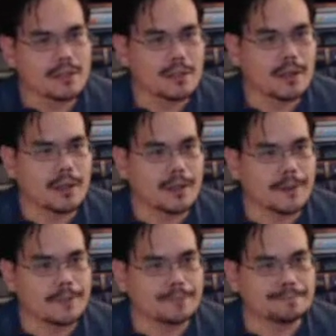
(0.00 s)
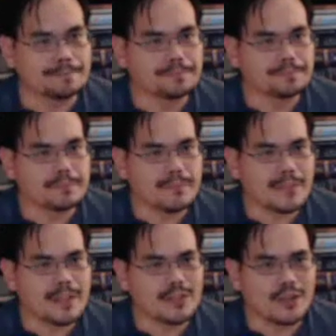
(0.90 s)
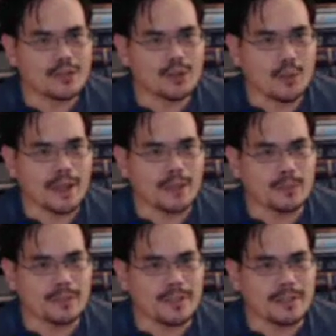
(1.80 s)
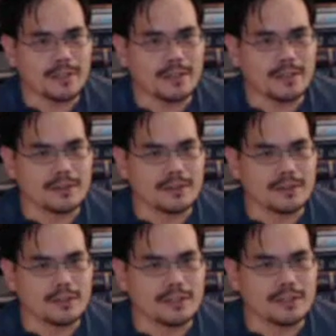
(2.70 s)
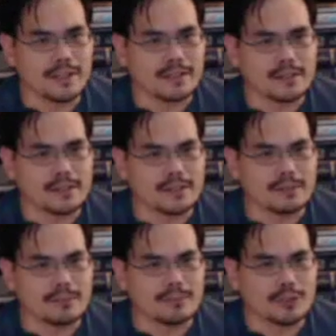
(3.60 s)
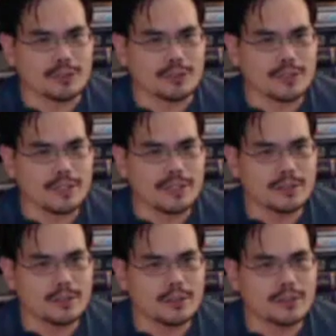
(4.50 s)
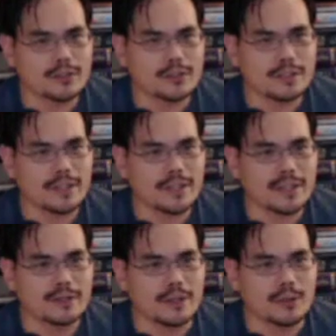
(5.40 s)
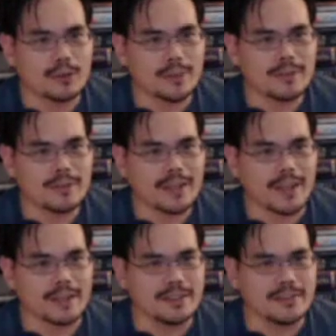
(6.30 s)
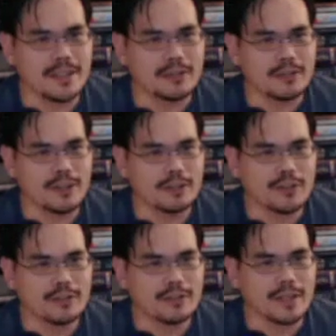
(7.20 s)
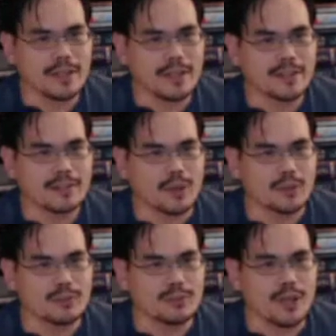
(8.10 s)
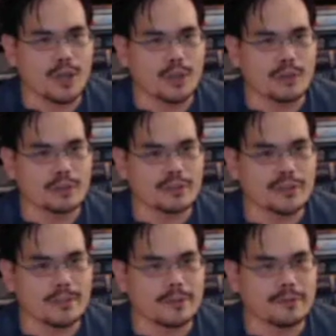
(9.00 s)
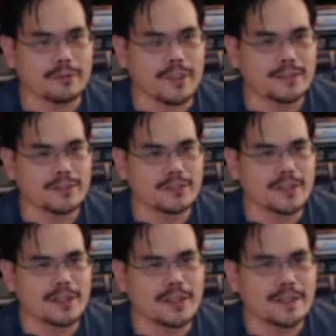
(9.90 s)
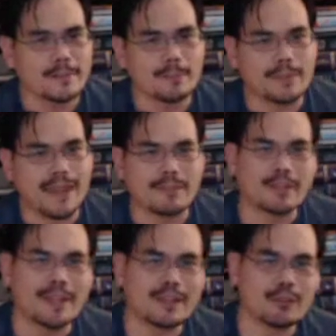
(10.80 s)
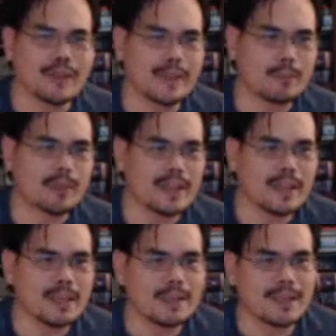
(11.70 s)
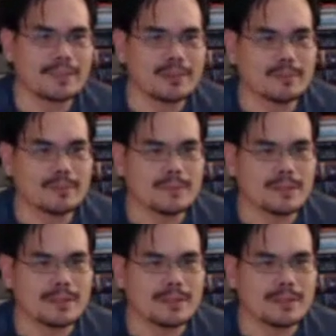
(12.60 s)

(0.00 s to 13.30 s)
Um, so I don't know why he was updated to look like a turkey, a walking turkey. I don't know, or maybe it's like a headless guy running around. I, I don't know. He looks like a big face. Having played through the Game Boy game, I have some.